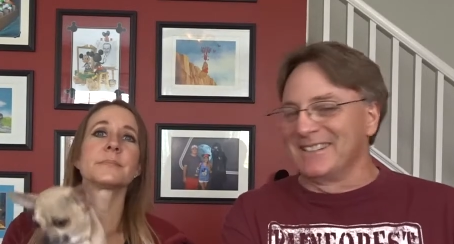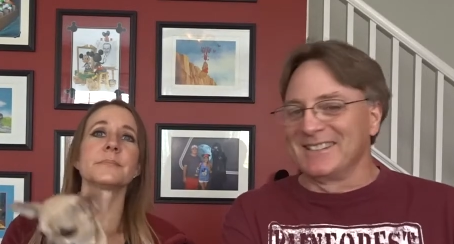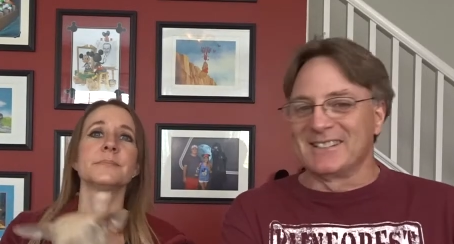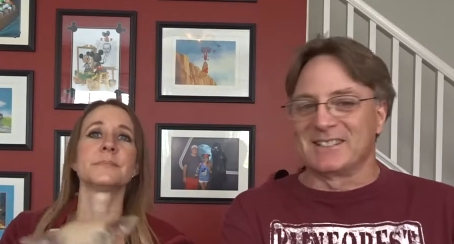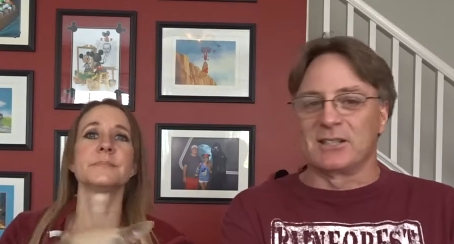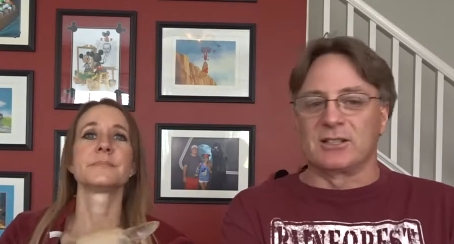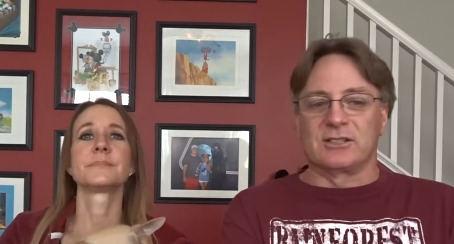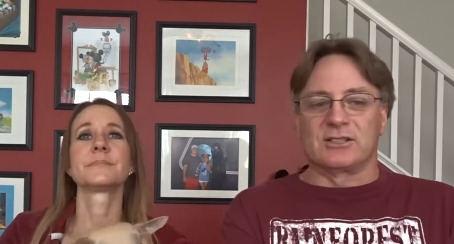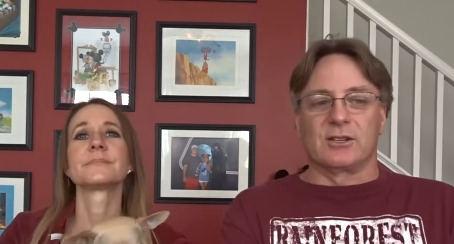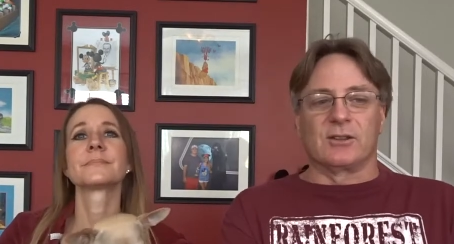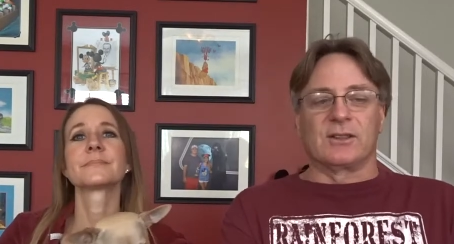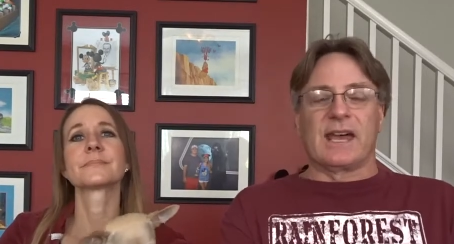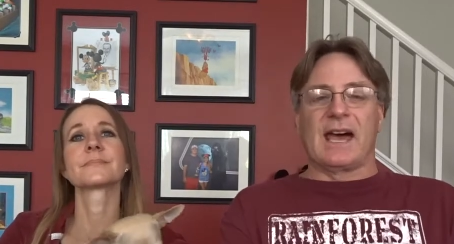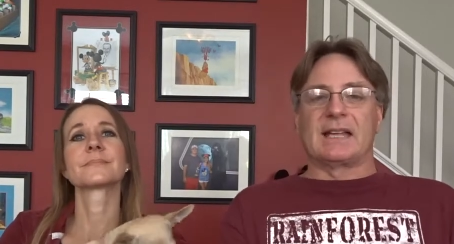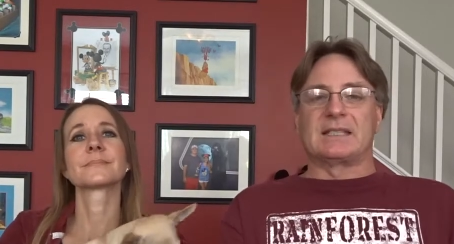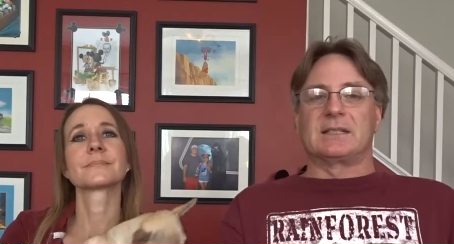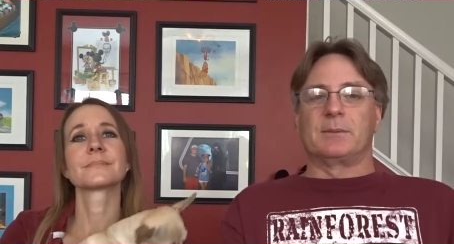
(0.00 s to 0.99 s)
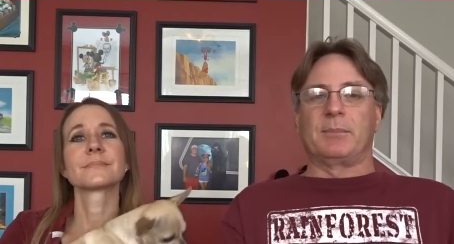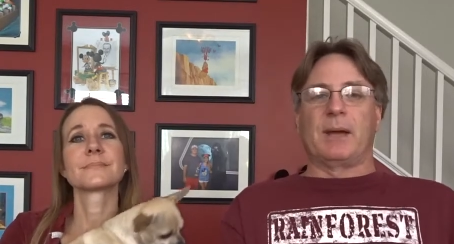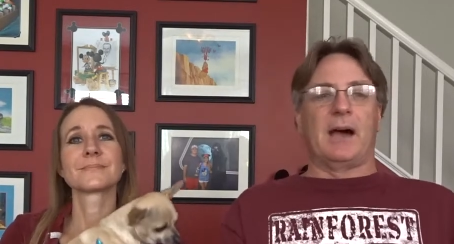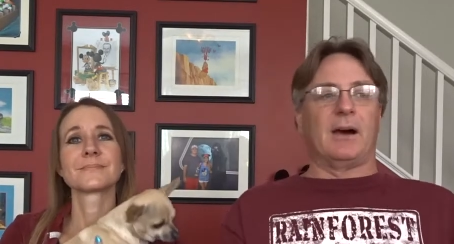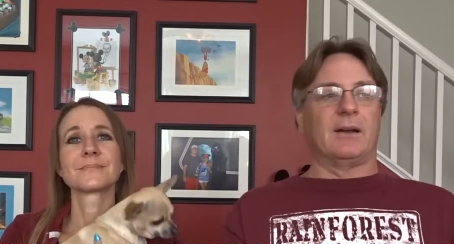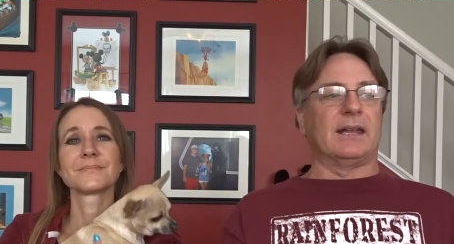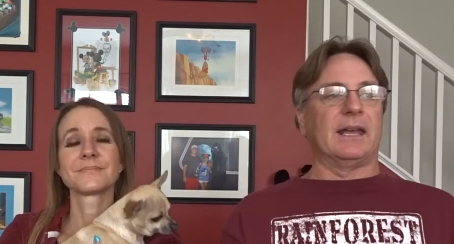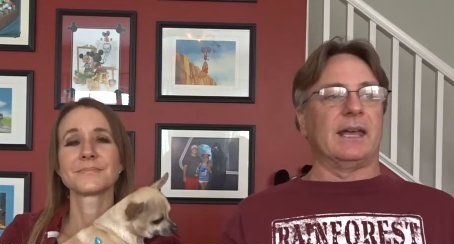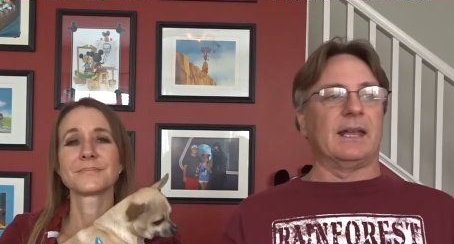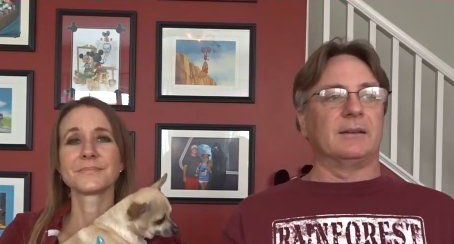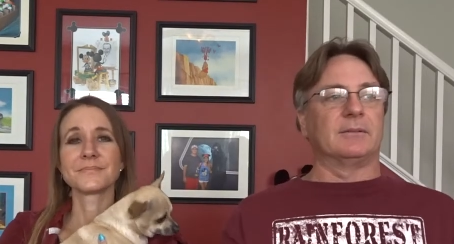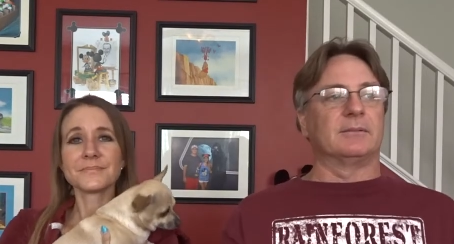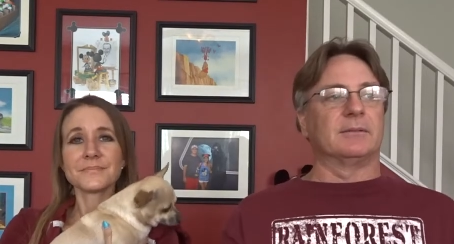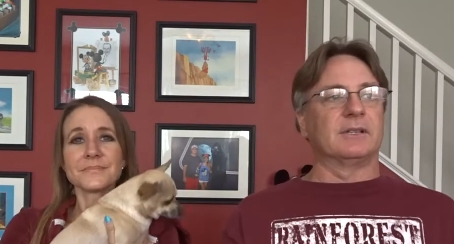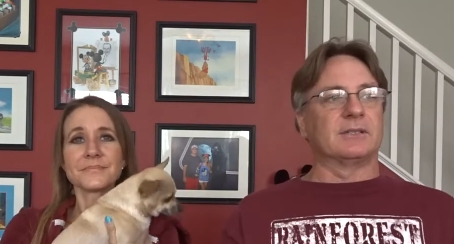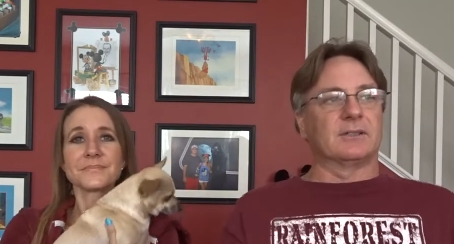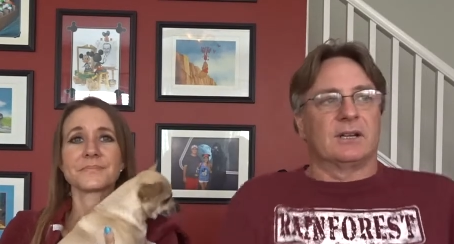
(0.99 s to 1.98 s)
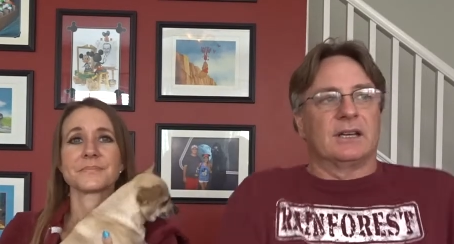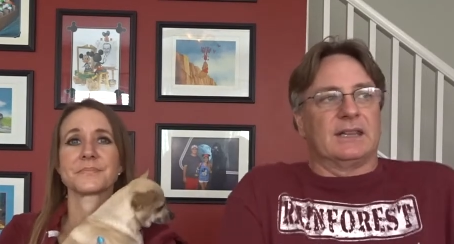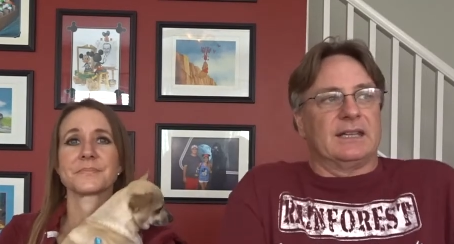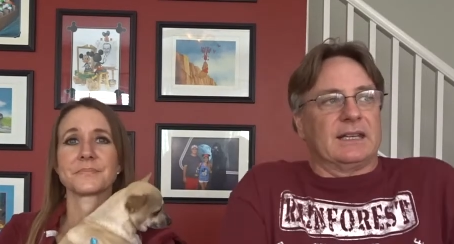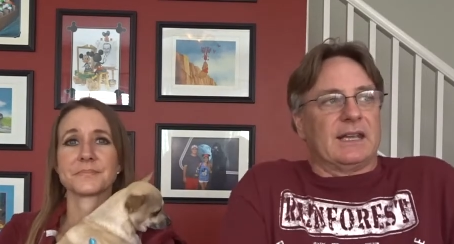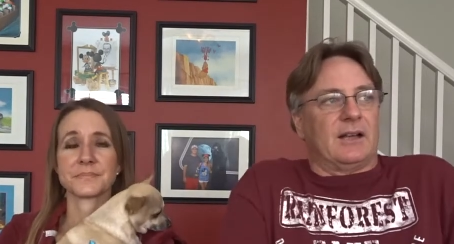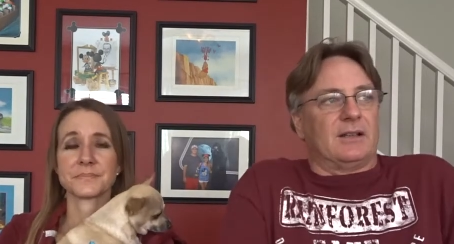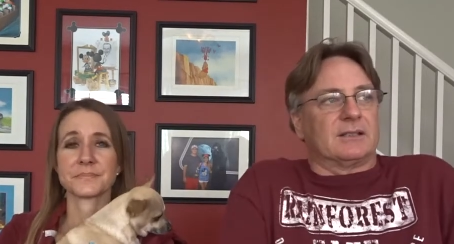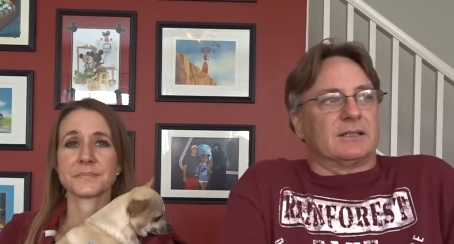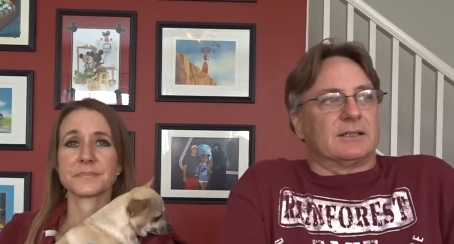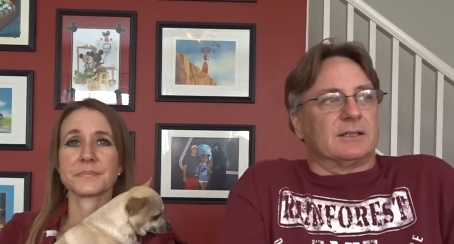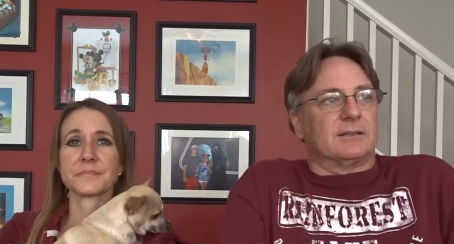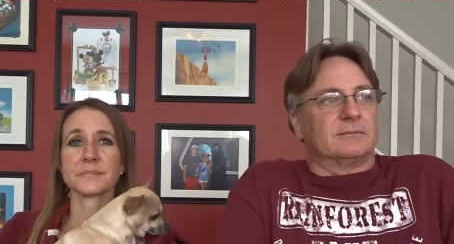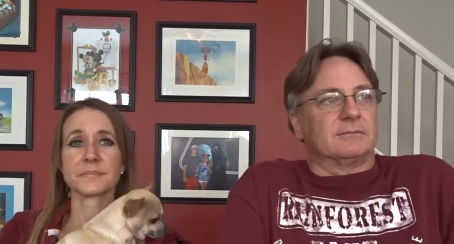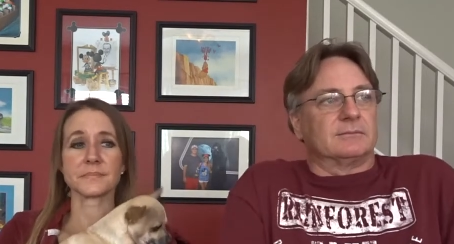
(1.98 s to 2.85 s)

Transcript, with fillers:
Speaker 1: so, so that's about it is there anything else